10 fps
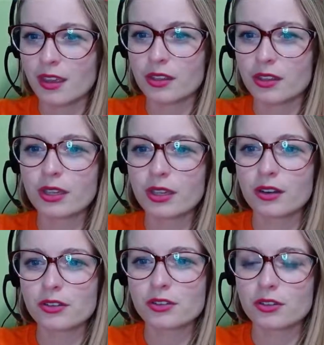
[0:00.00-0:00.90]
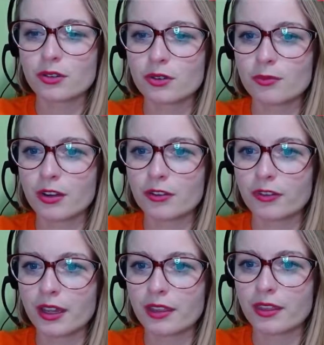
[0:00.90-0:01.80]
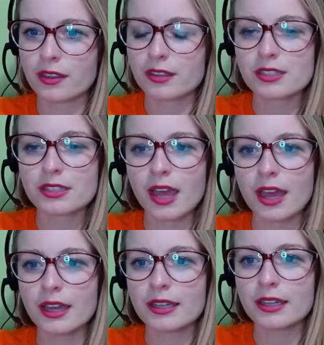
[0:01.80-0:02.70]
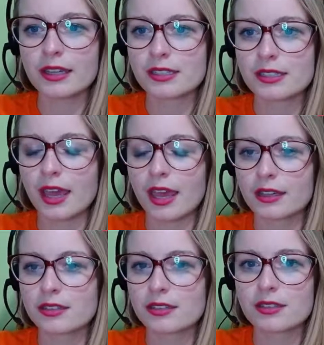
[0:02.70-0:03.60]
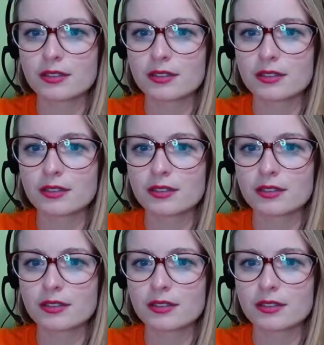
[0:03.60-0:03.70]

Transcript: You can also modify the size, the text